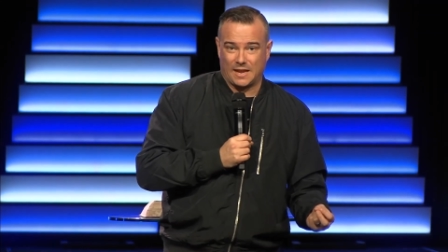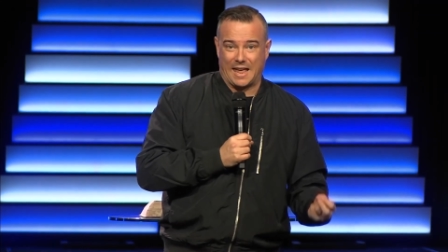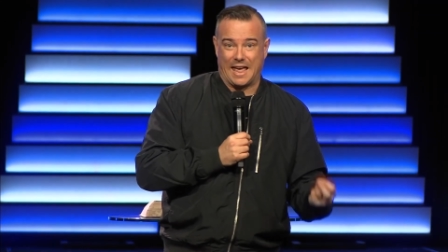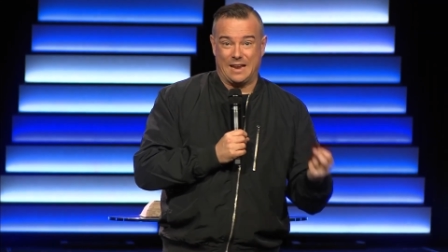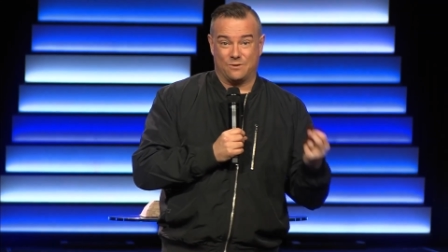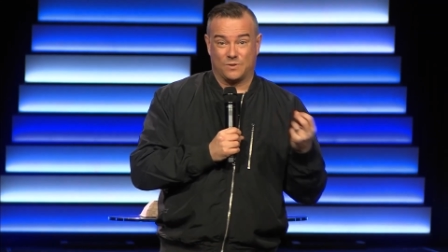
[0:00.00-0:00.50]

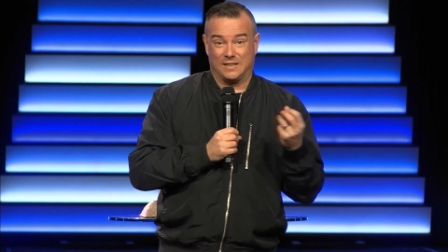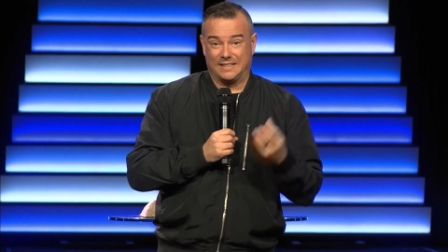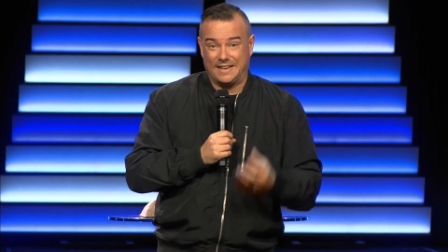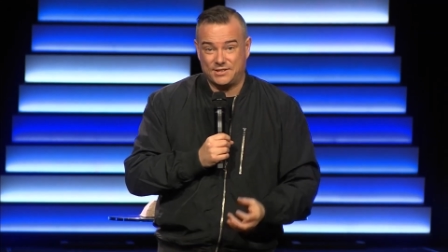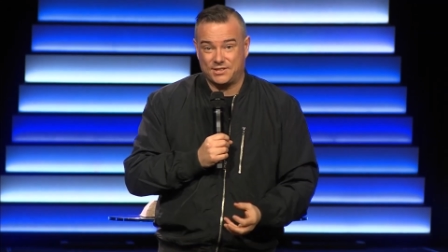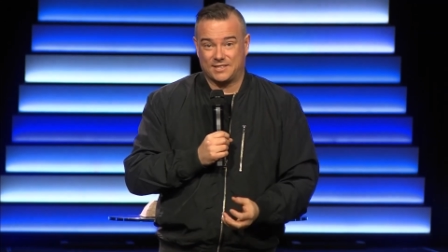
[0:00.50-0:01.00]
and
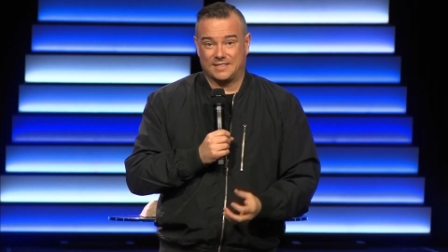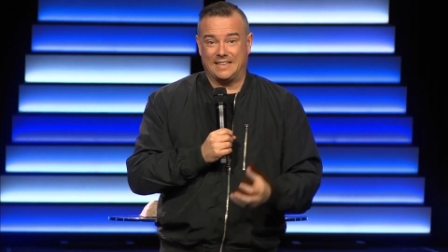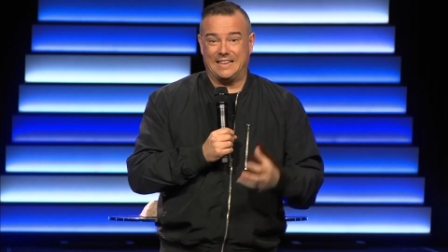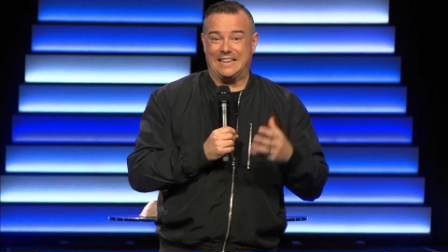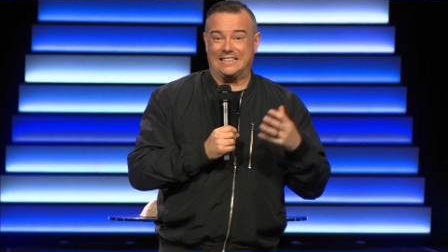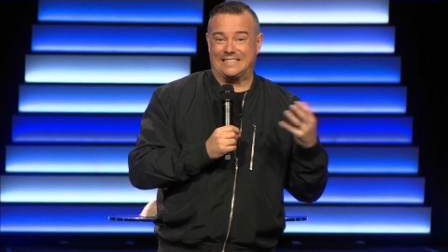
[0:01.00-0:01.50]

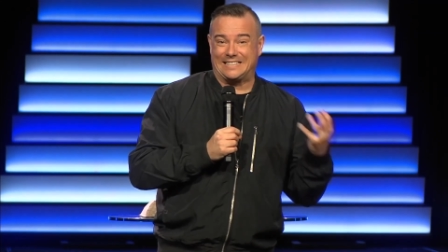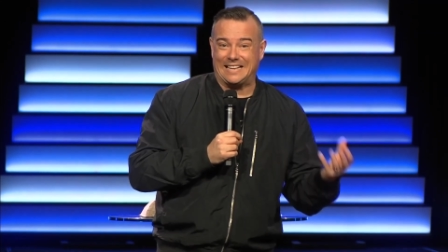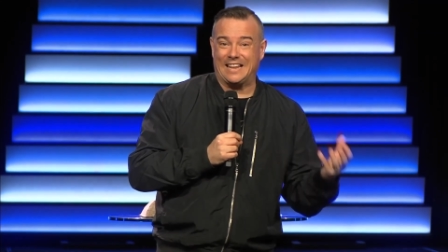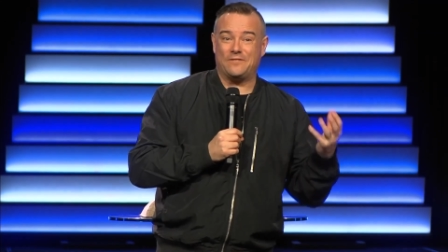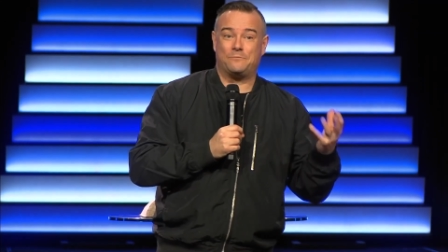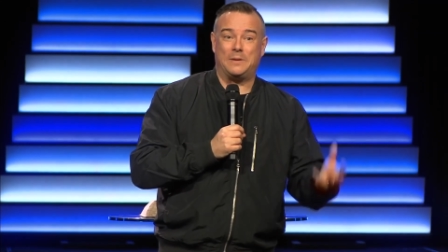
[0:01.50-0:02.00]
religiously
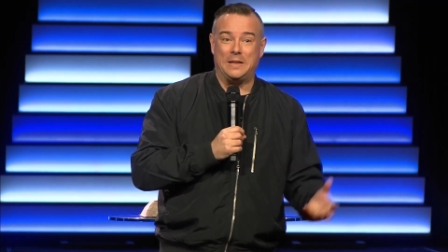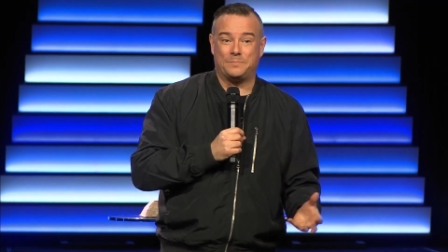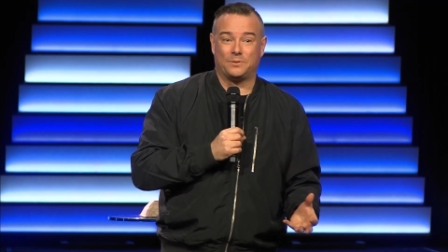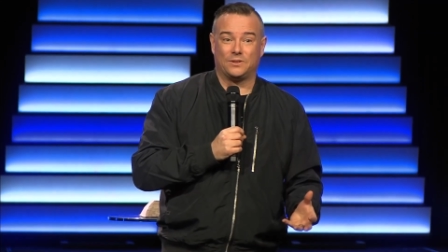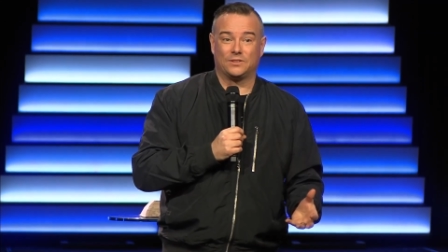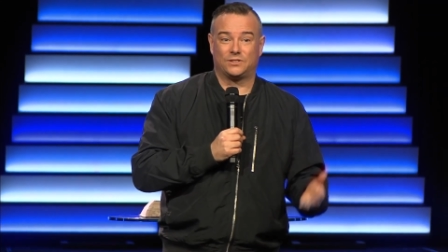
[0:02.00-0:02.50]
enslaved
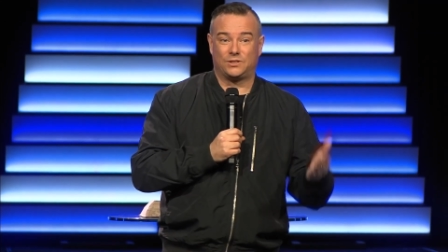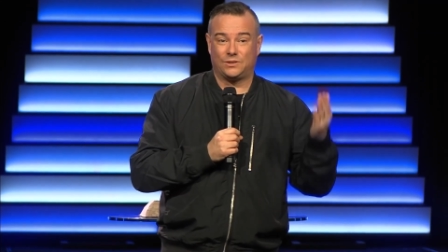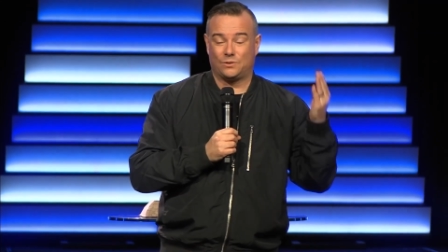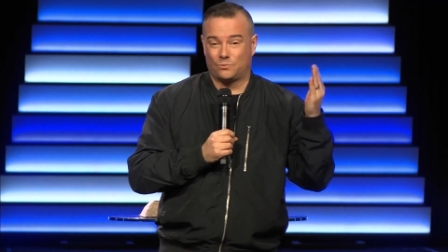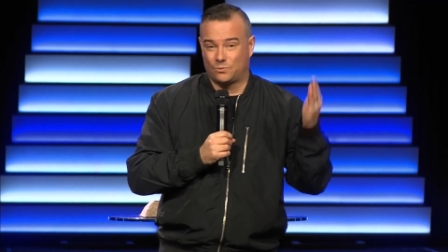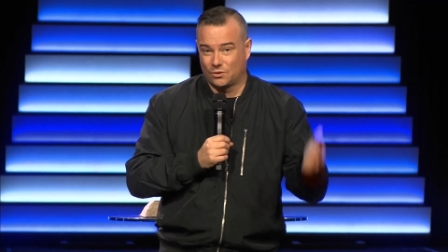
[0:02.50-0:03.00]
people to
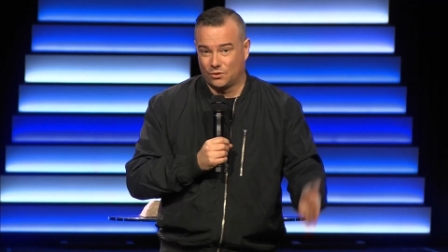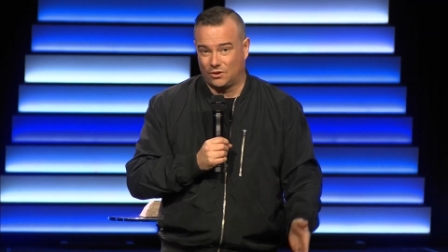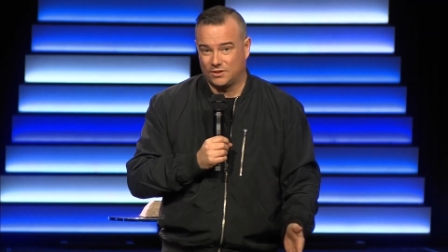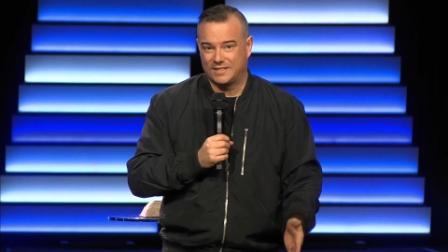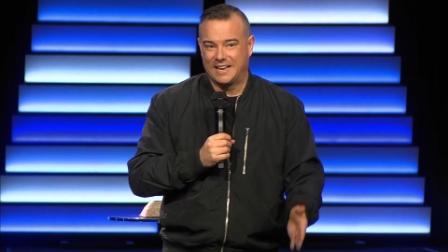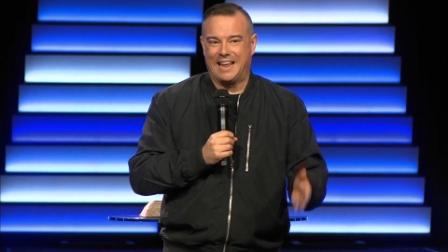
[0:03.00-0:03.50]
the
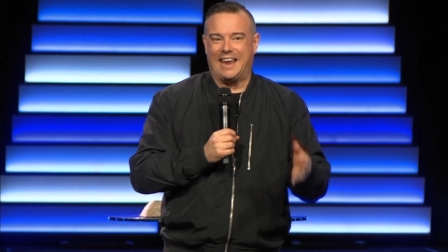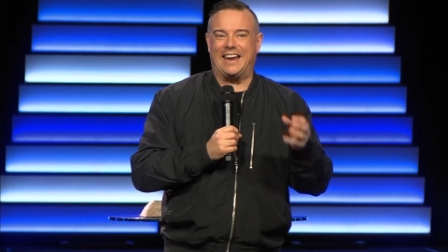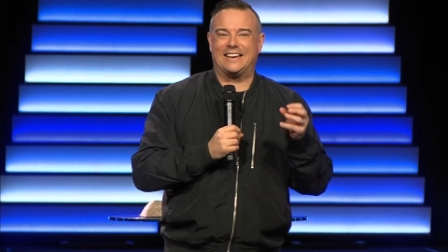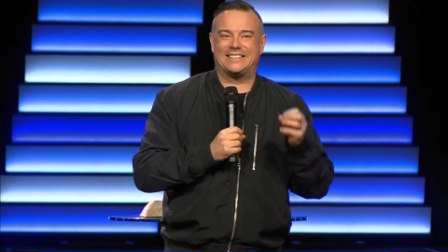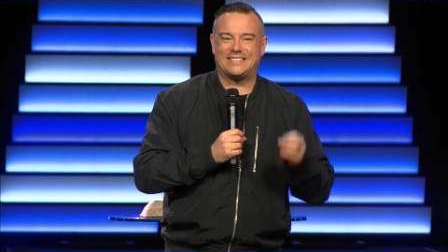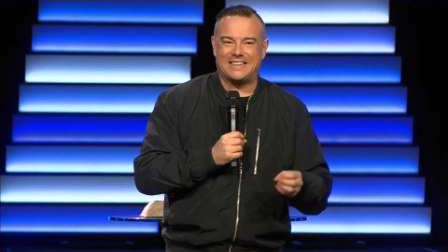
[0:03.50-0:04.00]
rules
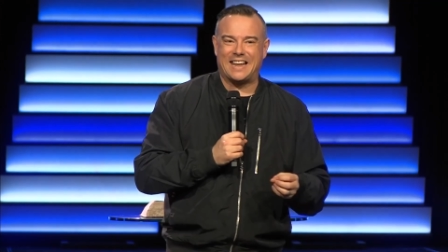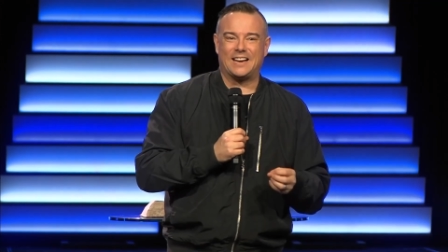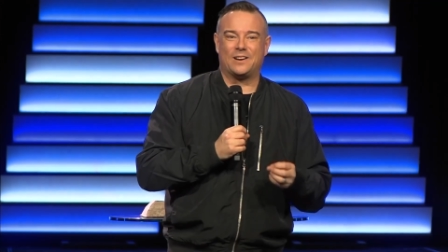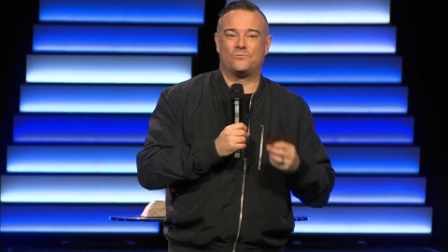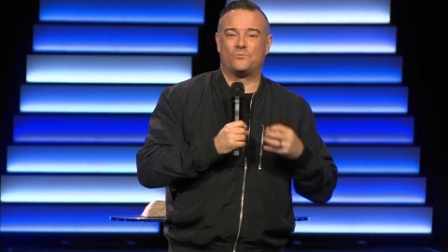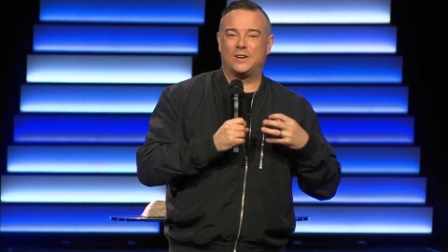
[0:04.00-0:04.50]
instead
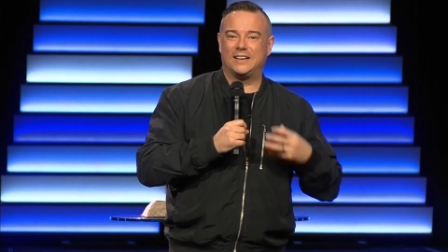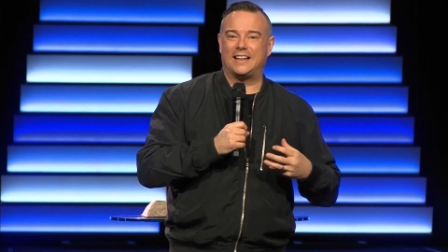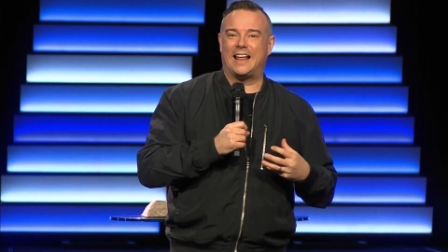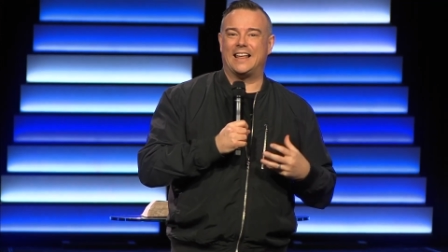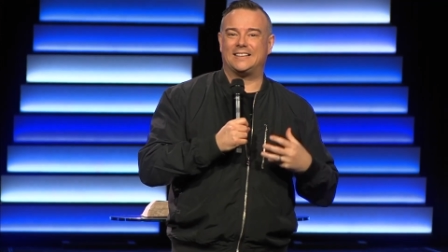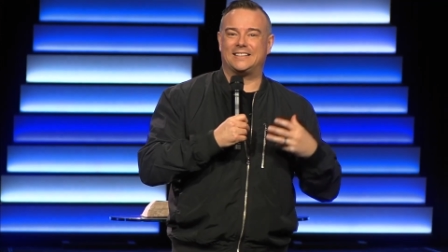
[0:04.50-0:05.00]
of
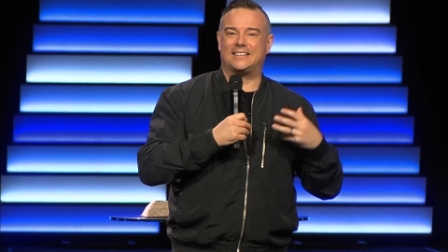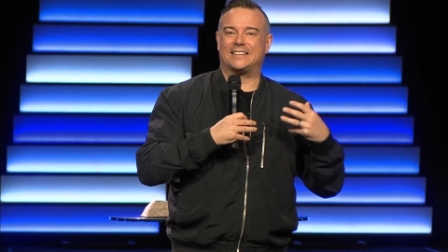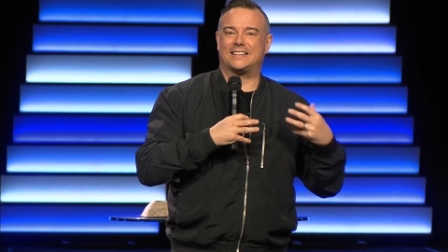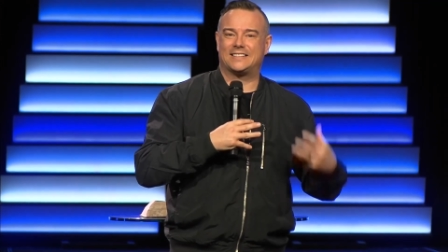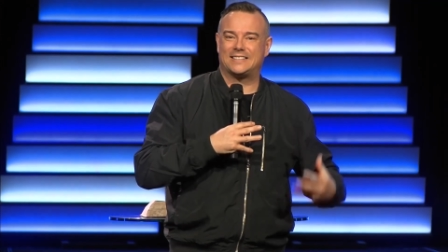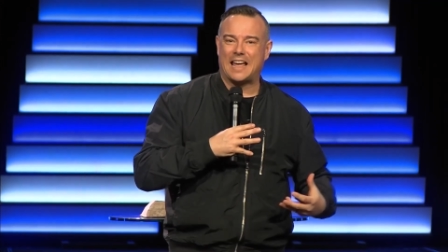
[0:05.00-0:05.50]
realizing that
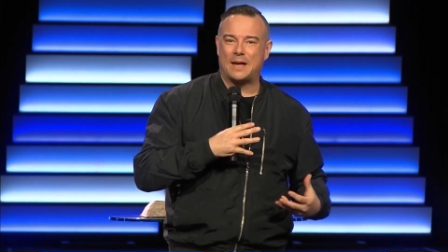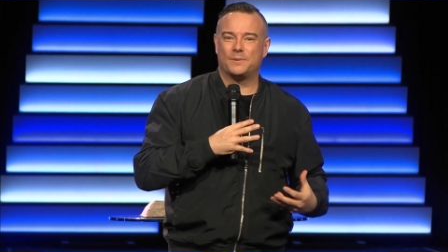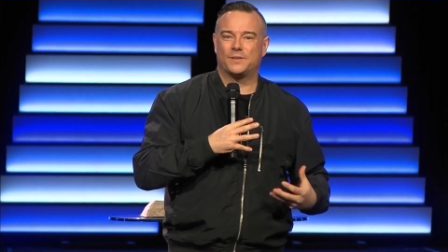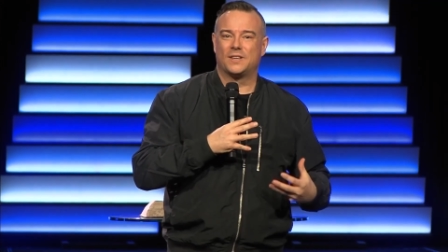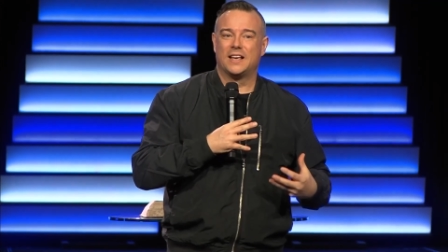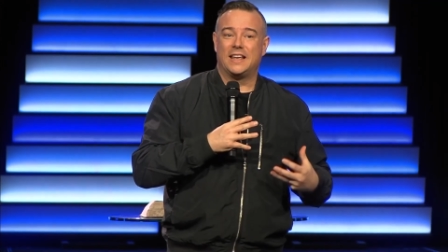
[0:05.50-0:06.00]
the
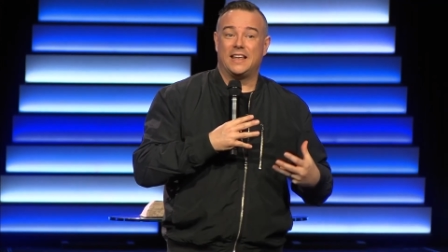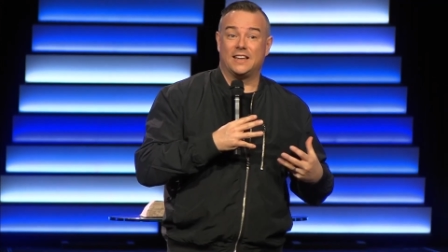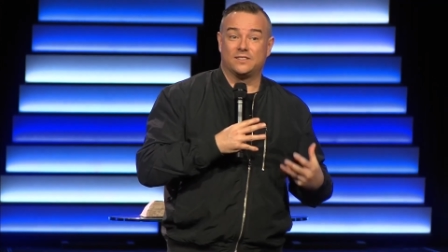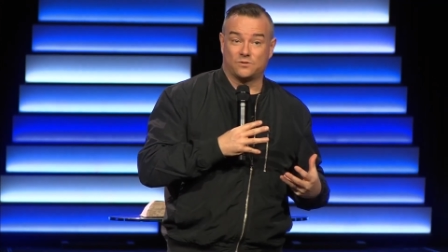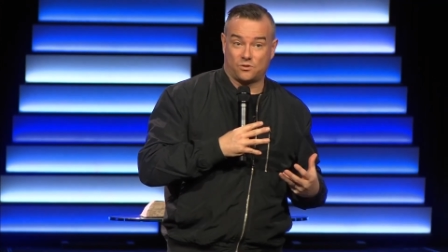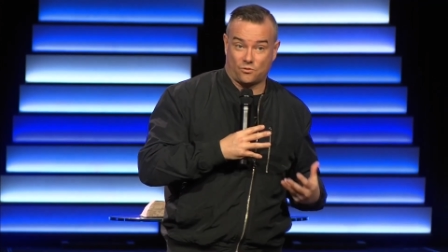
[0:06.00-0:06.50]
Sabbath
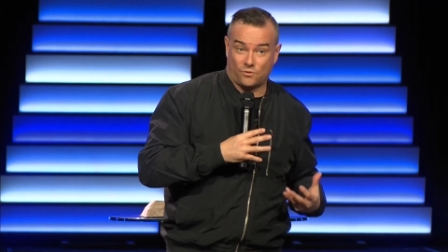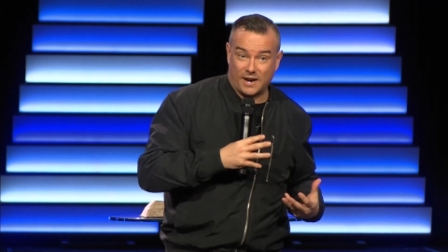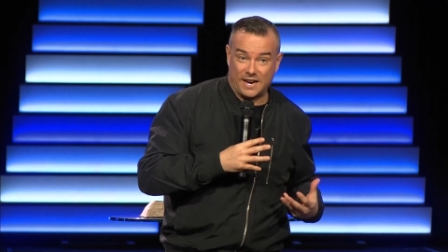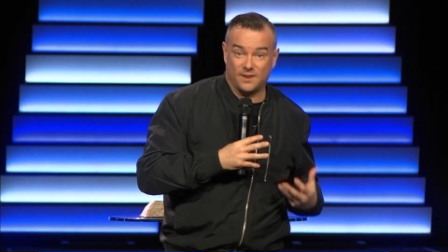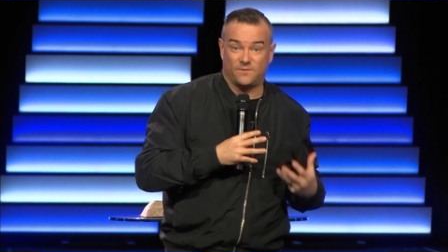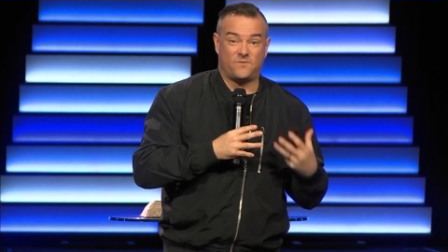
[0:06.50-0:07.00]
is
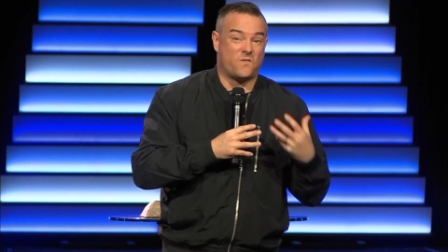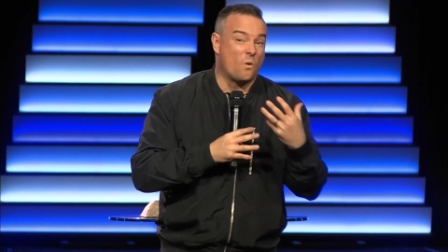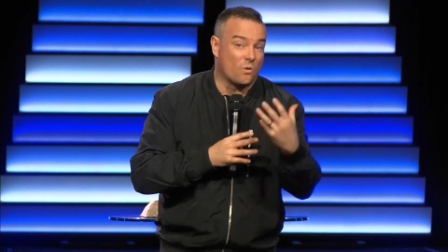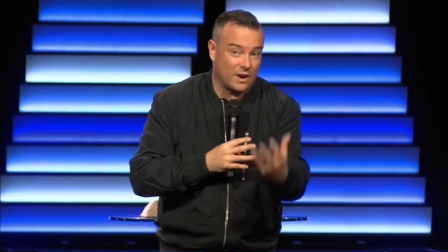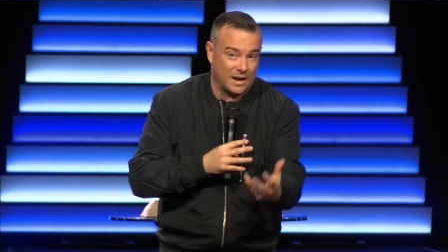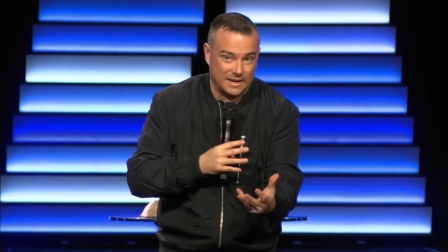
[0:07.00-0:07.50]
created
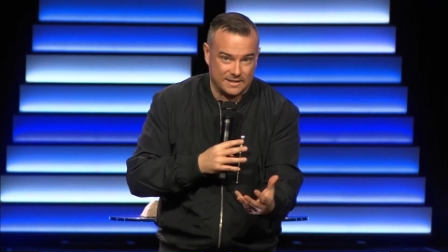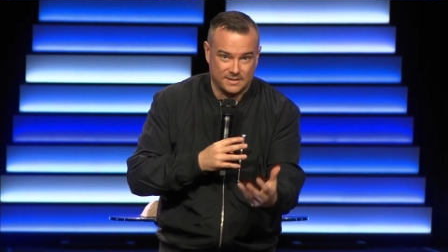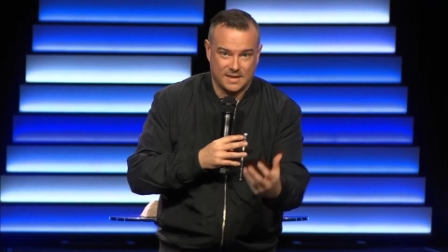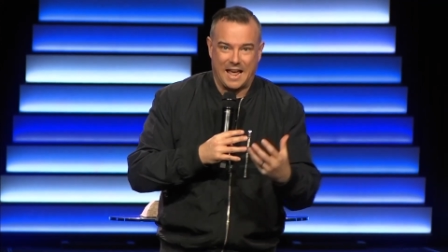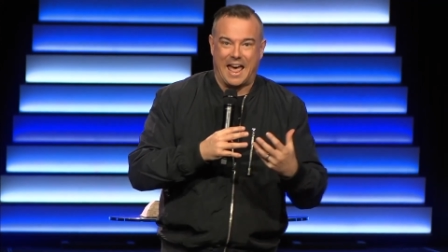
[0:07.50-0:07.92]
for us